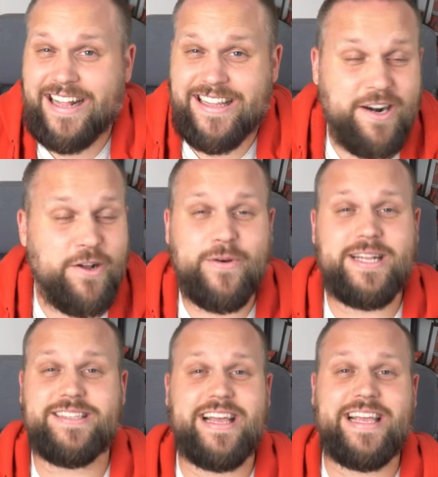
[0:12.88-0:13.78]
I don't know what
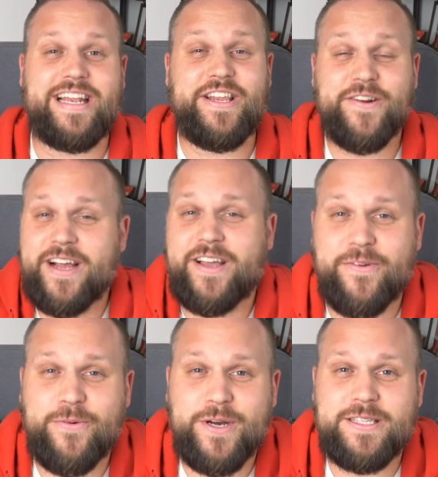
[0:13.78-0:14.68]
it's like in your neck of the
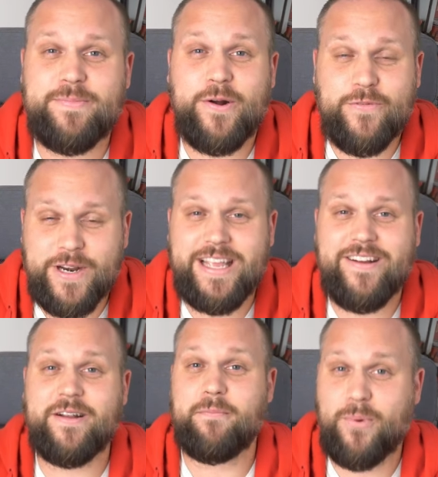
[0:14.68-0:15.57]
woods, but over here
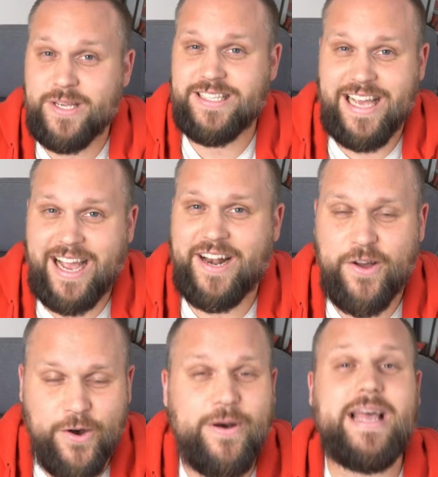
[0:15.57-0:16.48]
in Boise,
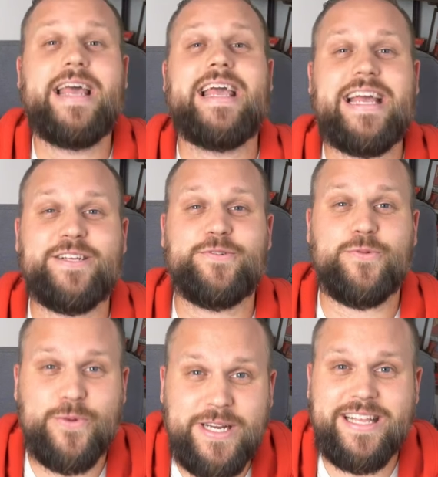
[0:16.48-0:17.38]
Idaho, it is
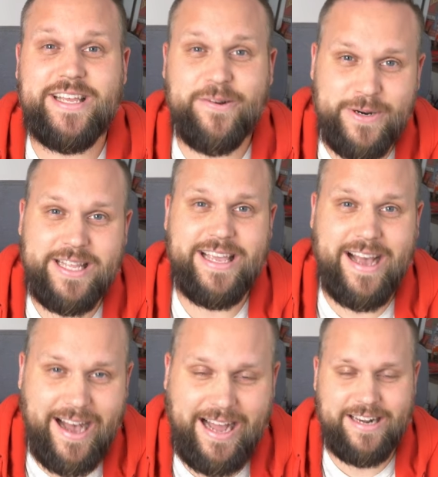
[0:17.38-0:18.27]
really, really
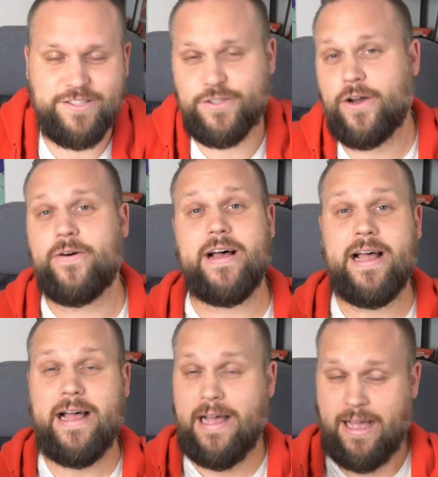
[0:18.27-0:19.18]
hot. So
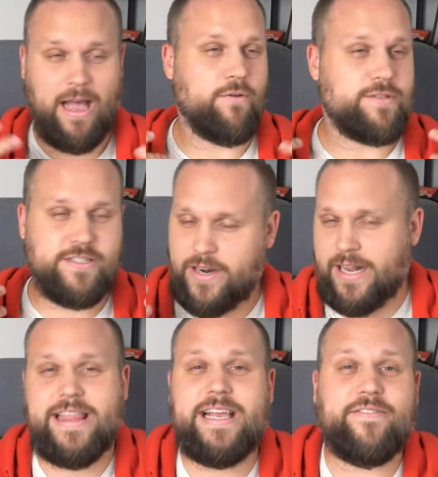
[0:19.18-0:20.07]
I was trying to
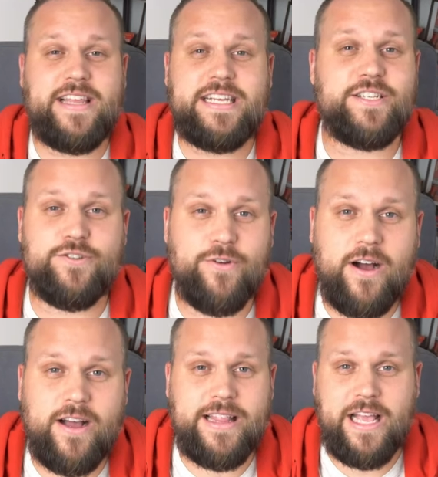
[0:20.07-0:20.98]
think of things to
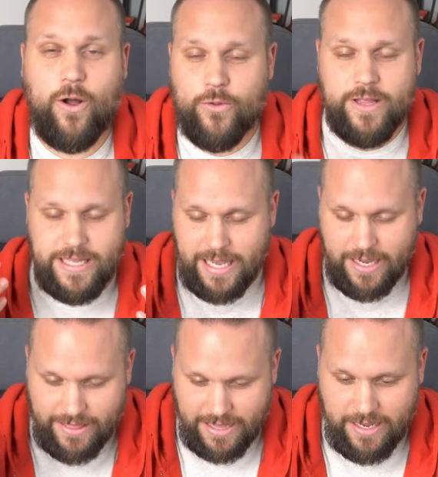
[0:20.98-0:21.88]
draw, and the only thing I
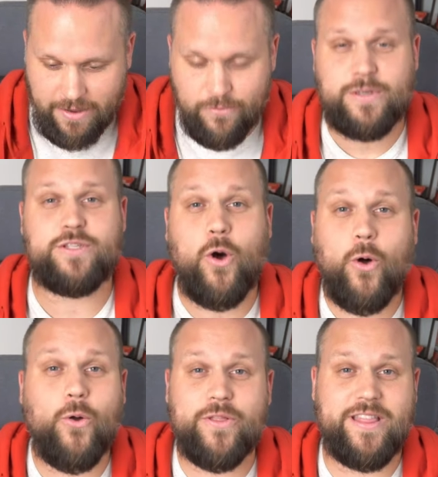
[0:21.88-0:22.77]
could think of was
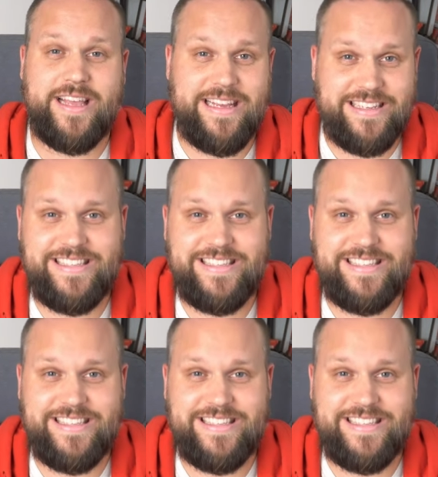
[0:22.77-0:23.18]
cold things.